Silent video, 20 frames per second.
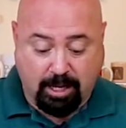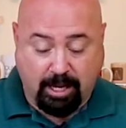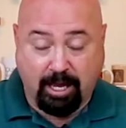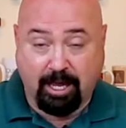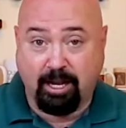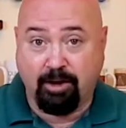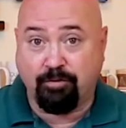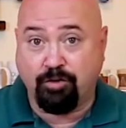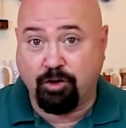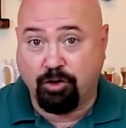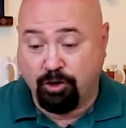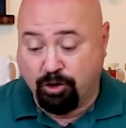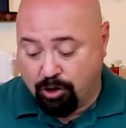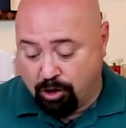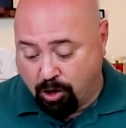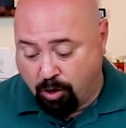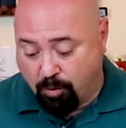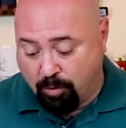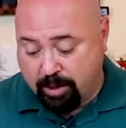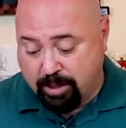And if you're
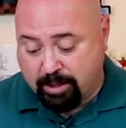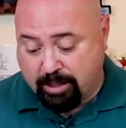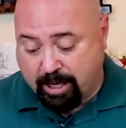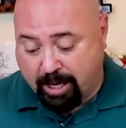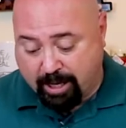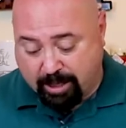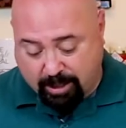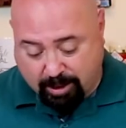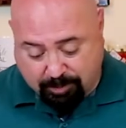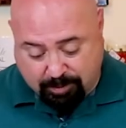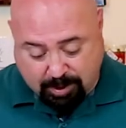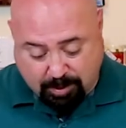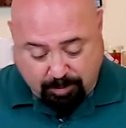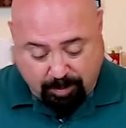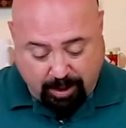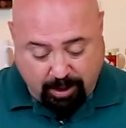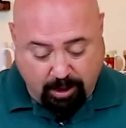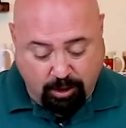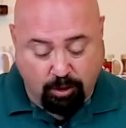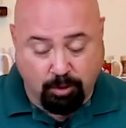going to end up
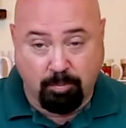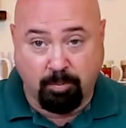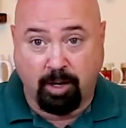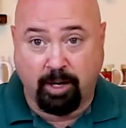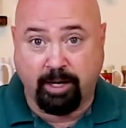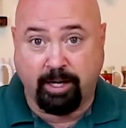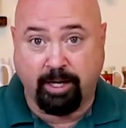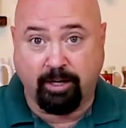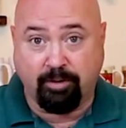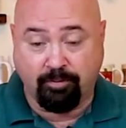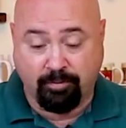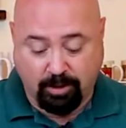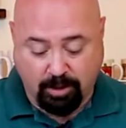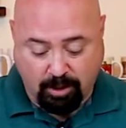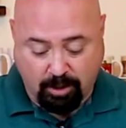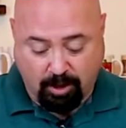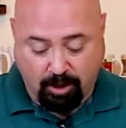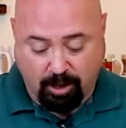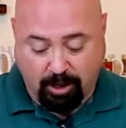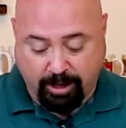spending your money
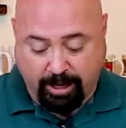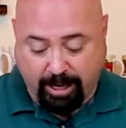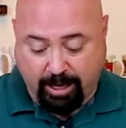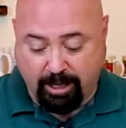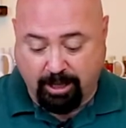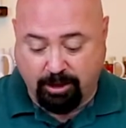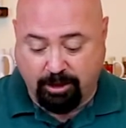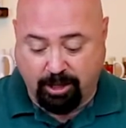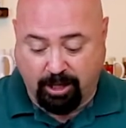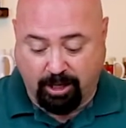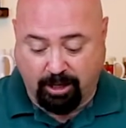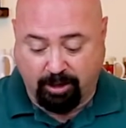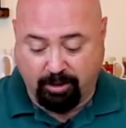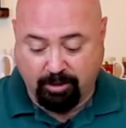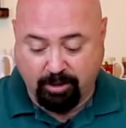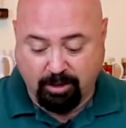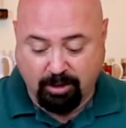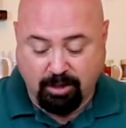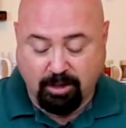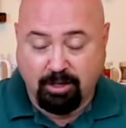on anything,
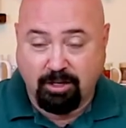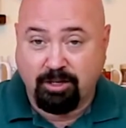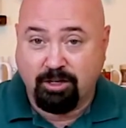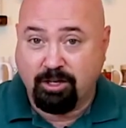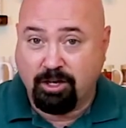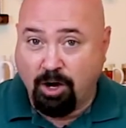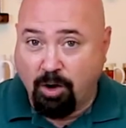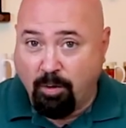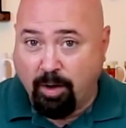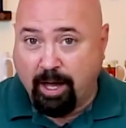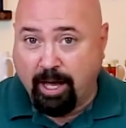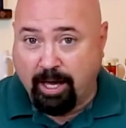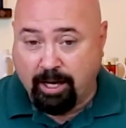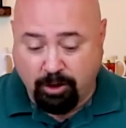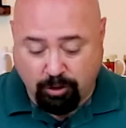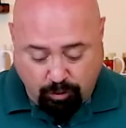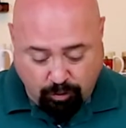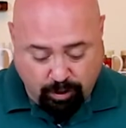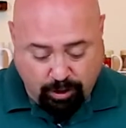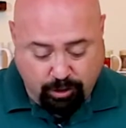go ahead
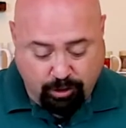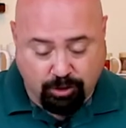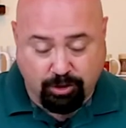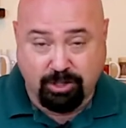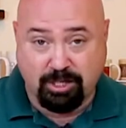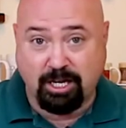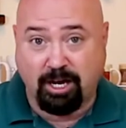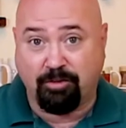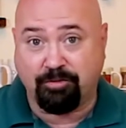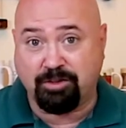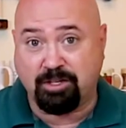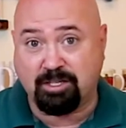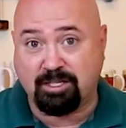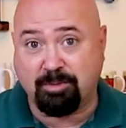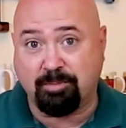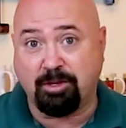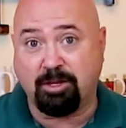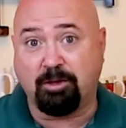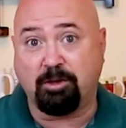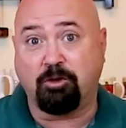and treat yourself to
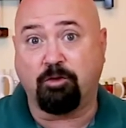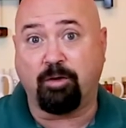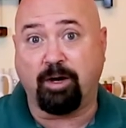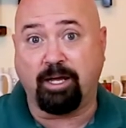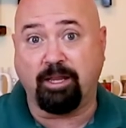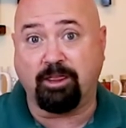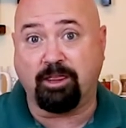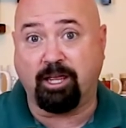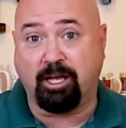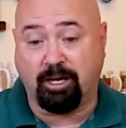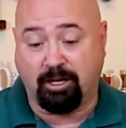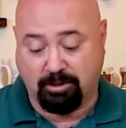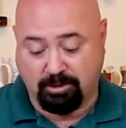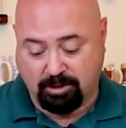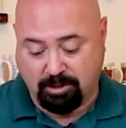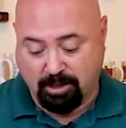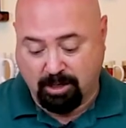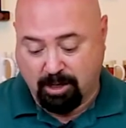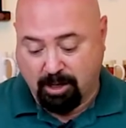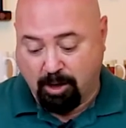some of the great
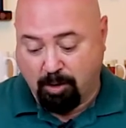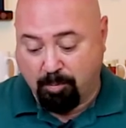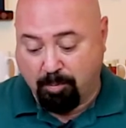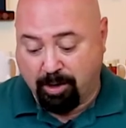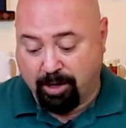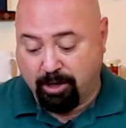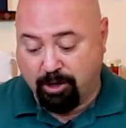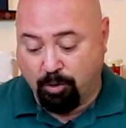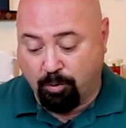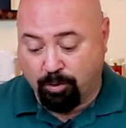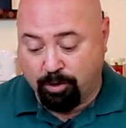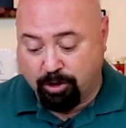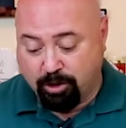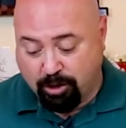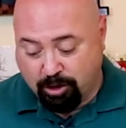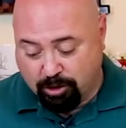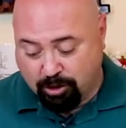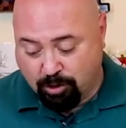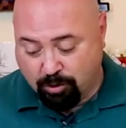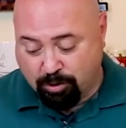things. But in order
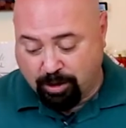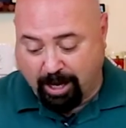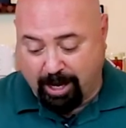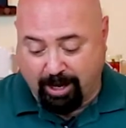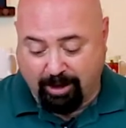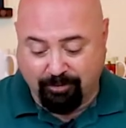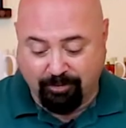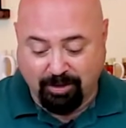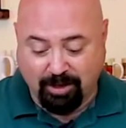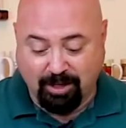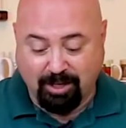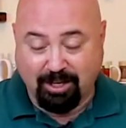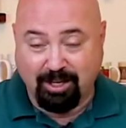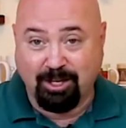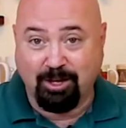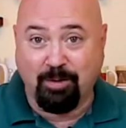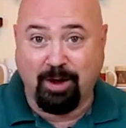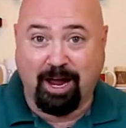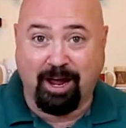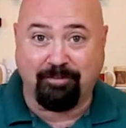to do that,
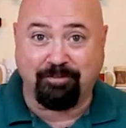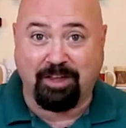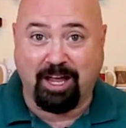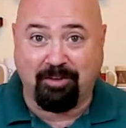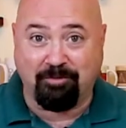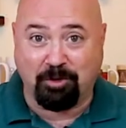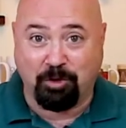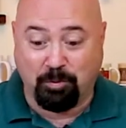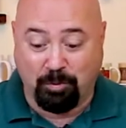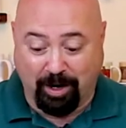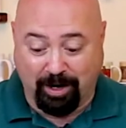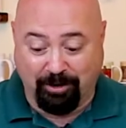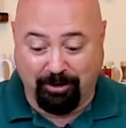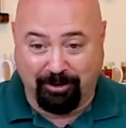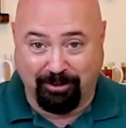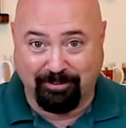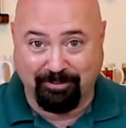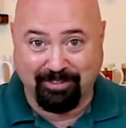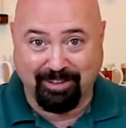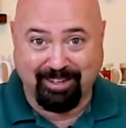you have to have a
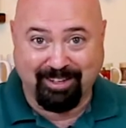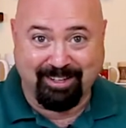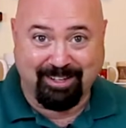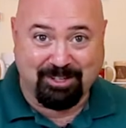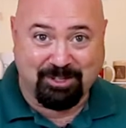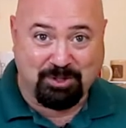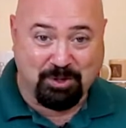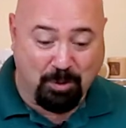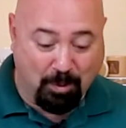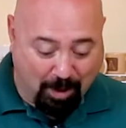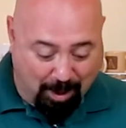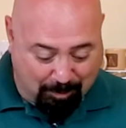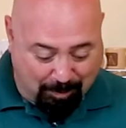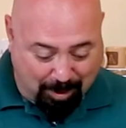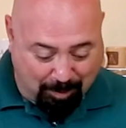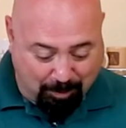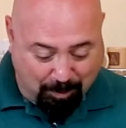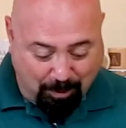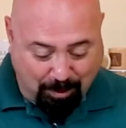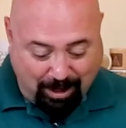grater. So I'm
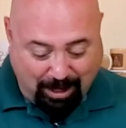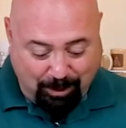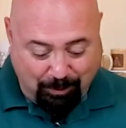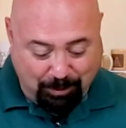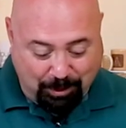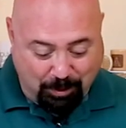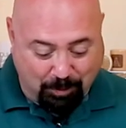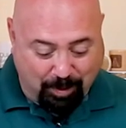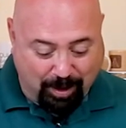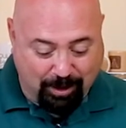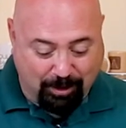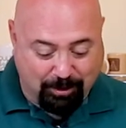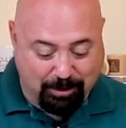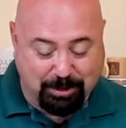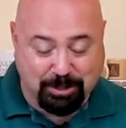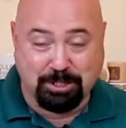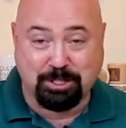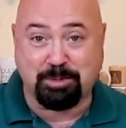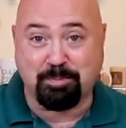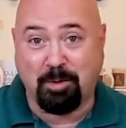going to pull out the grater in
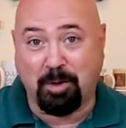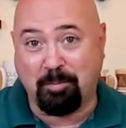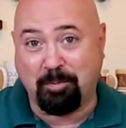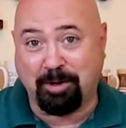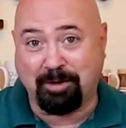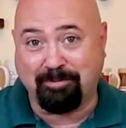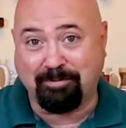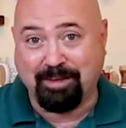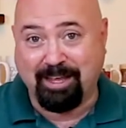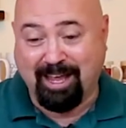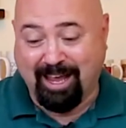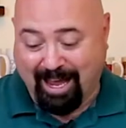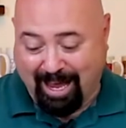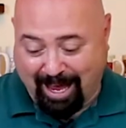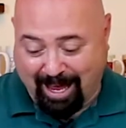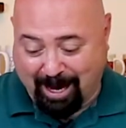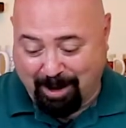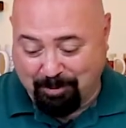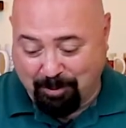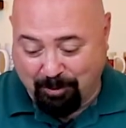just a moment,
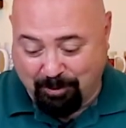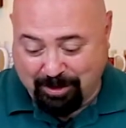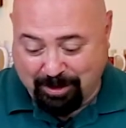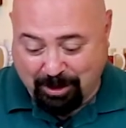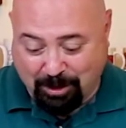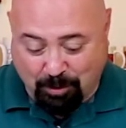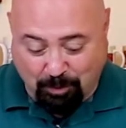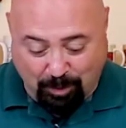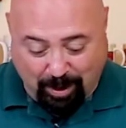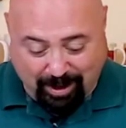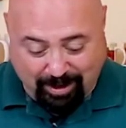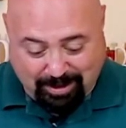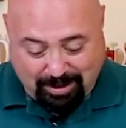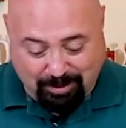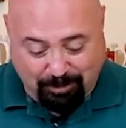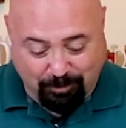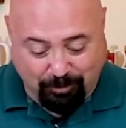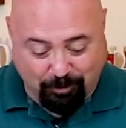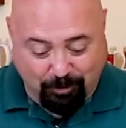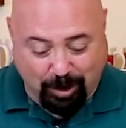and I'm going to grate
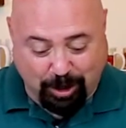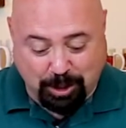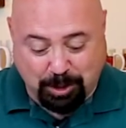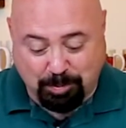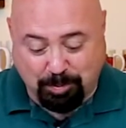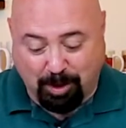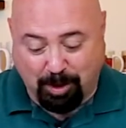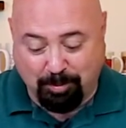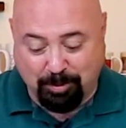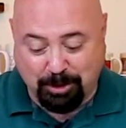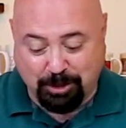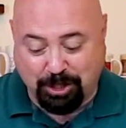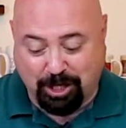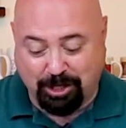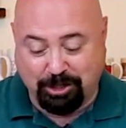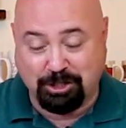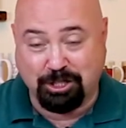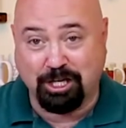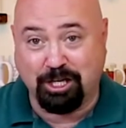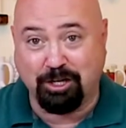some fresh
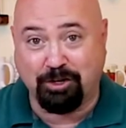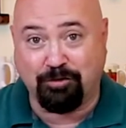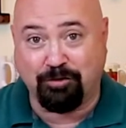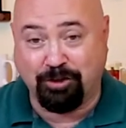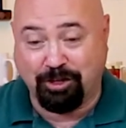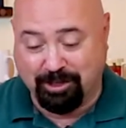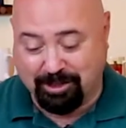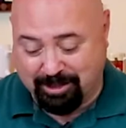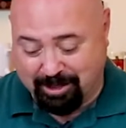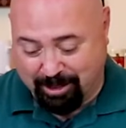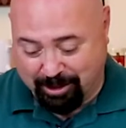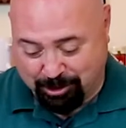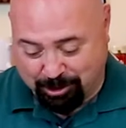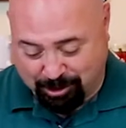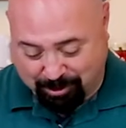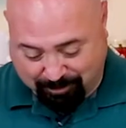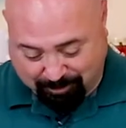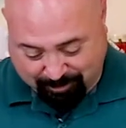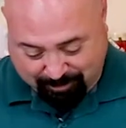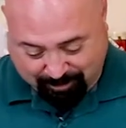Parmesan cheese for this dish.